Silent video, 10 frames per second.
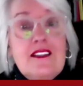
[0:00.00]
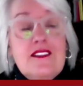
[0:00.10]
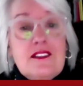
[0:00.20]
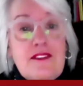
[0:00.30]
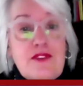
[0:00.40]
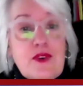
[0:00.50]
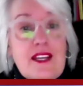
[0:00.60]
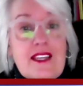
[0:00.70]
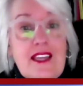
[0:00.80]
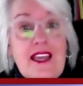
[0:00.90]

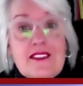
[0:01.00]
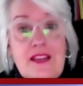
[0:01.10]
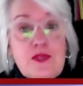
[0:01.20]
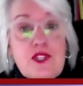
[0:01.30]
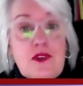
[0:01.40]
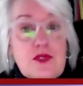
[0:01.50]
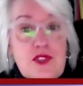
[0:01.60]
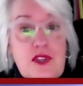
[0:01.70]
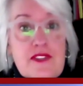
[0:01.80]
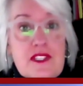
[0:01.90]
delivering exceptional
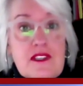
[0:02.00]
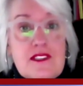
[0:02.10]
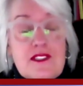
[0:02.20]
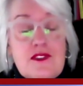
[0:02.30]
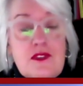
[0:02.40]
services